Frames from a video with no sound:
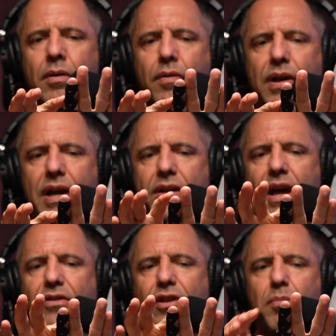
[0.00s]
the
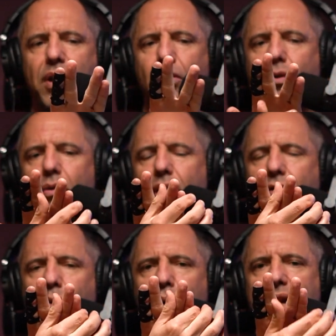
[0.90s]
index and middle and
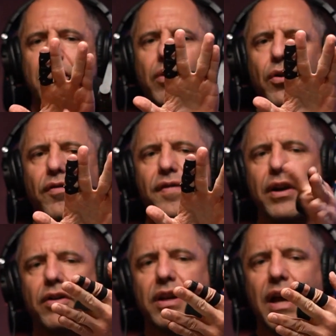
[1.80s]
the ring and little
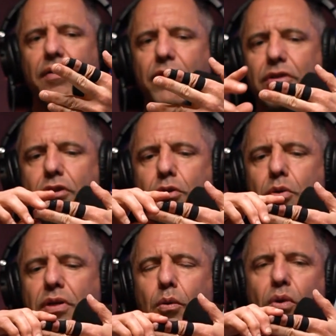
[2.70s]
finger together too.
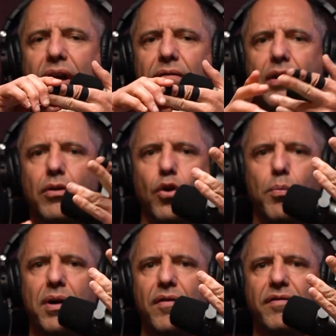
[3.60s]
That will give it a little
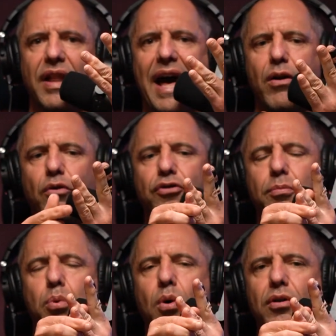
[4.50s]
bit of lateral
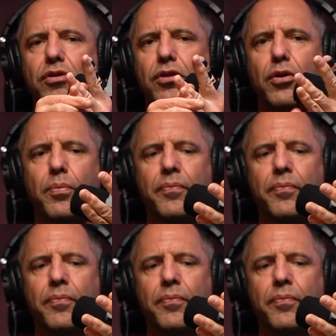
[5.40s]
support too.